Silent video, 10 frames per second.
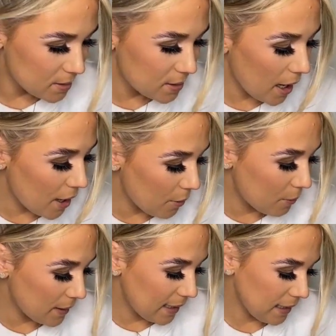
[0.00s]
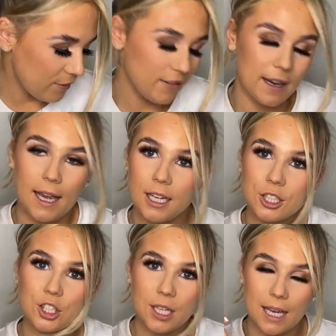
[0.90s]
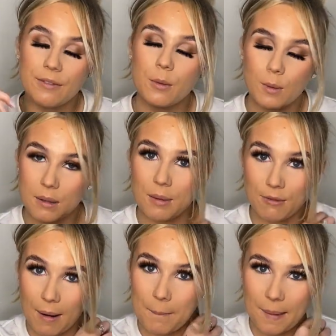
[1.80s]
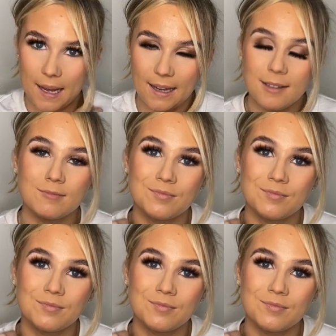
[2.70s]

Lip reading: So we're nearly finished, even with me rambling.